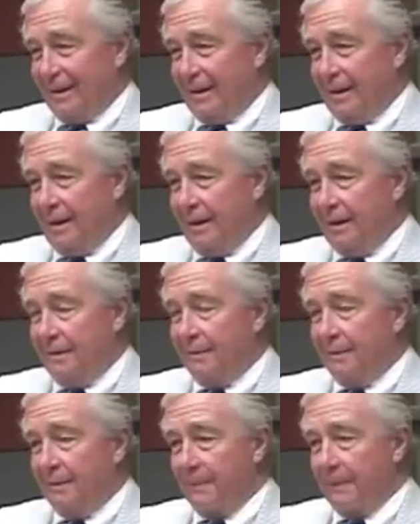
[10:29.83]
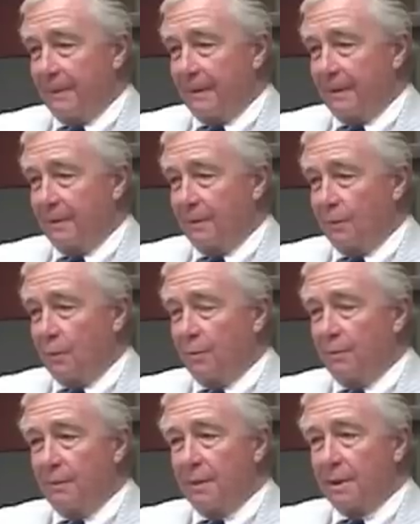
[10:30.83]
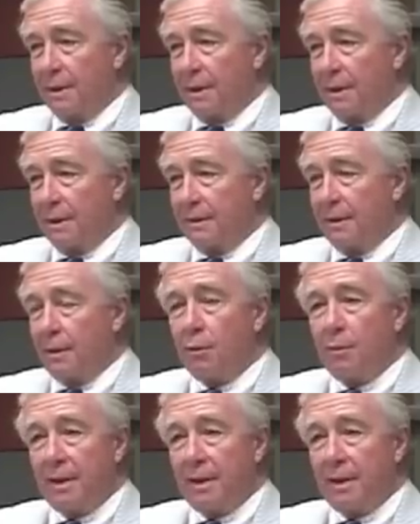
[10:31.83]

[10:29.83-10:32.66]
He would tell